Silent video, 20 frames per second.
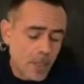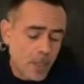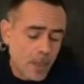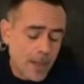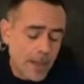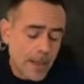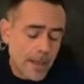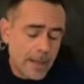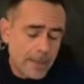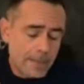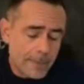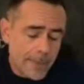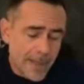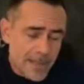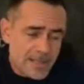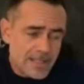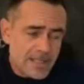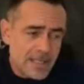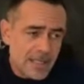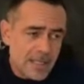And
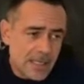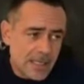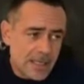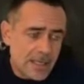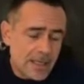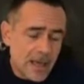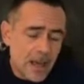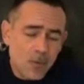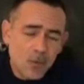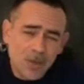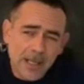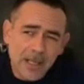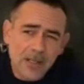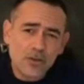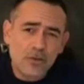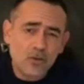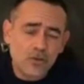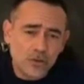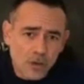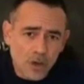basically, I would like
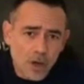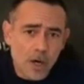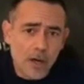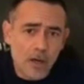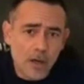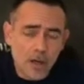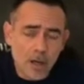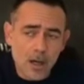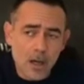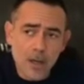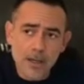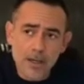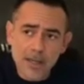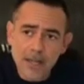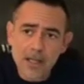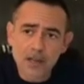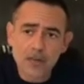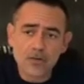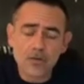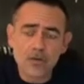to start,
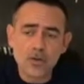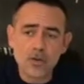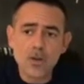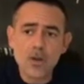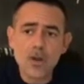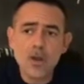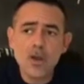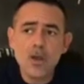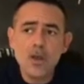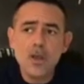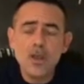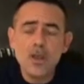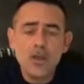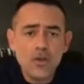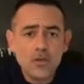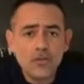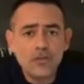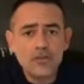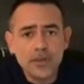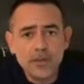Nelson,
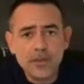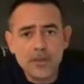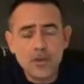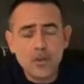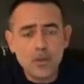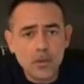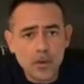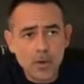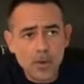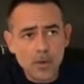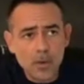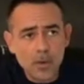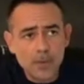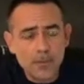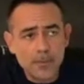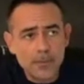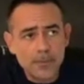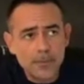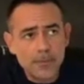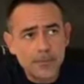using the
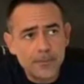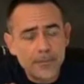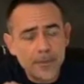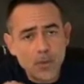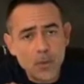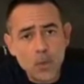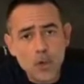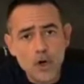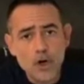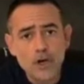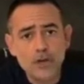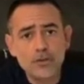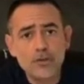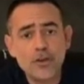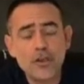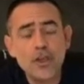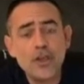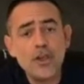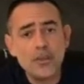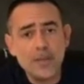words
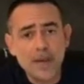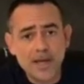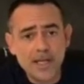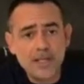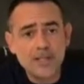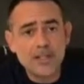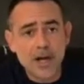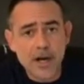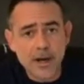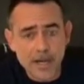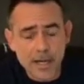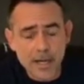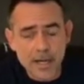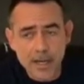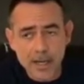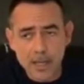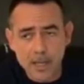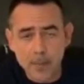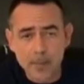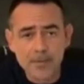humanitarian
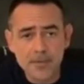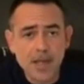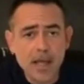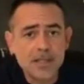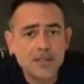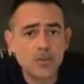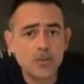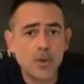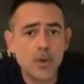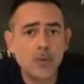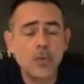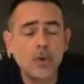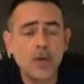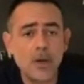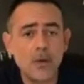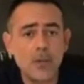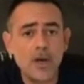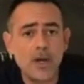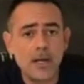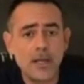help. That's what we
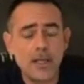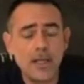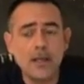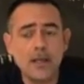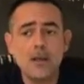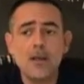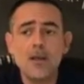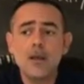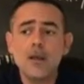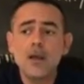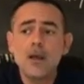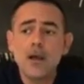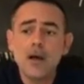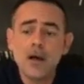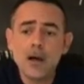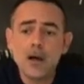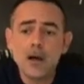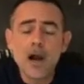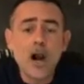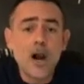really
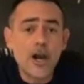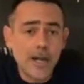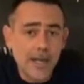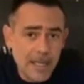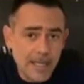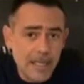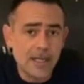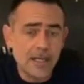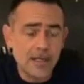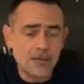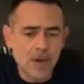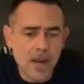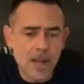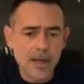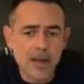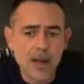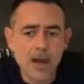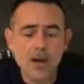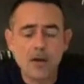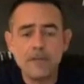are needing right
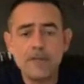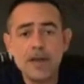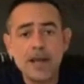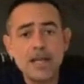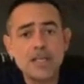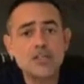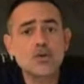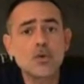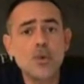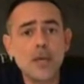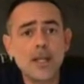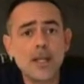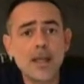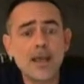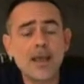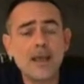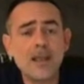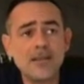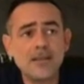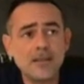now. Venezuela
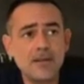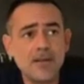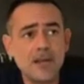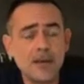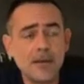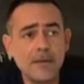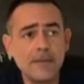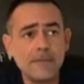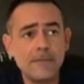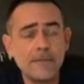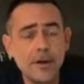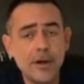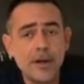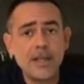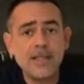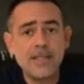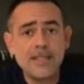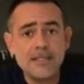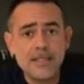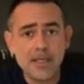is in a
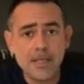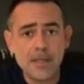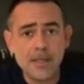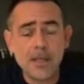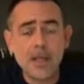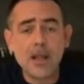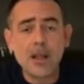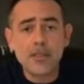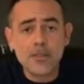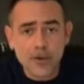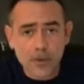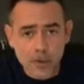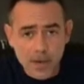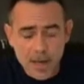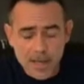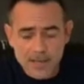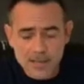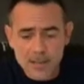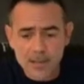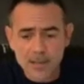very deep health
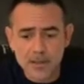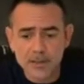crisis,